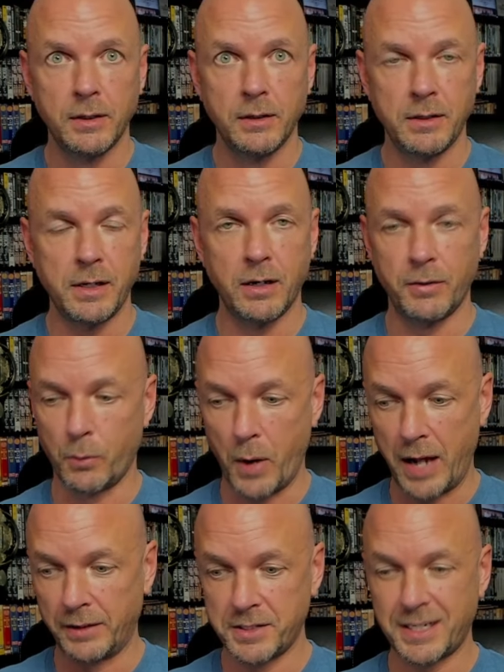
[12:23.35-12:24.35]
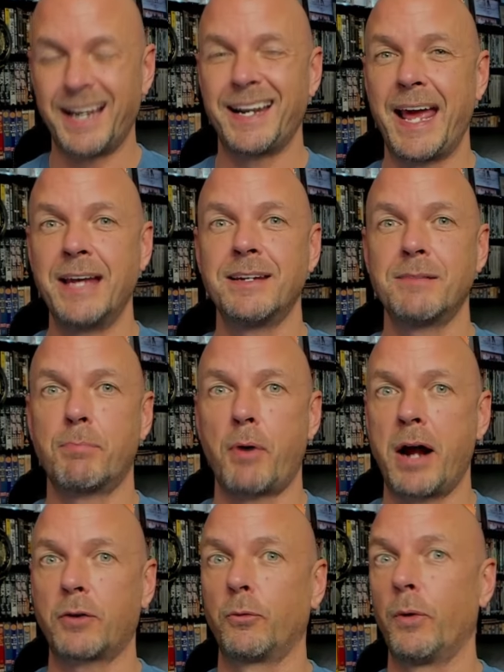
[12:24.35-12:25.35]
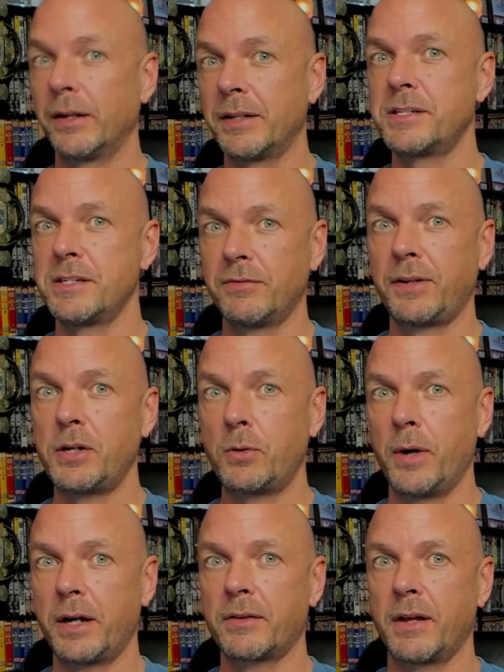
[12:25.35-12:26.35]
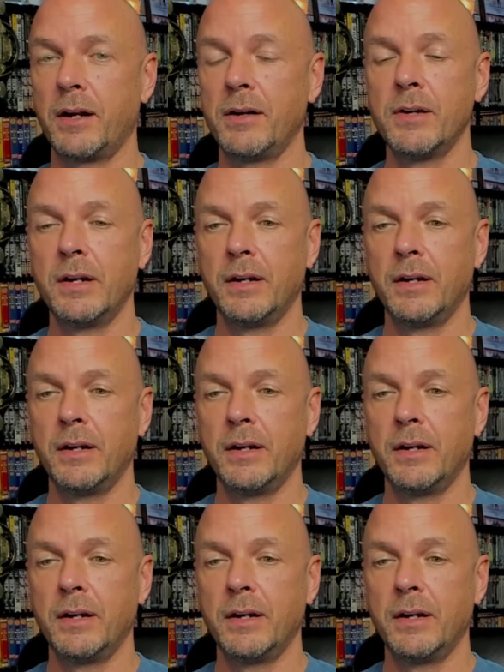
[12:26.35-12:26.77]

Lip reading: You know, and Rollins kind of ended Brock relatively quick there.